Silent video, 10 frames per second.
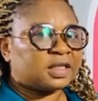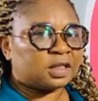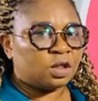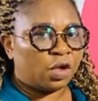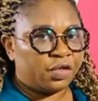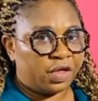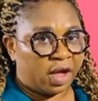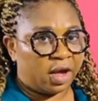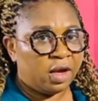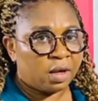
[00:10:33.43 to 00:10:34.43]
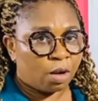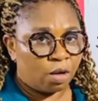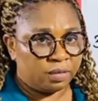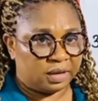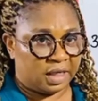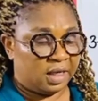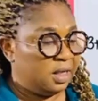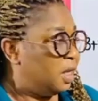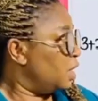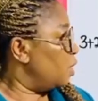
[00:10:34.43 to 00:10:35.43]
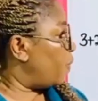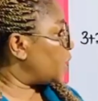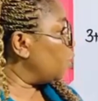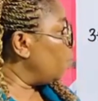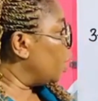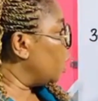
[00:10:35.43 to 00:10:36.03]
that is not there comes in, the person will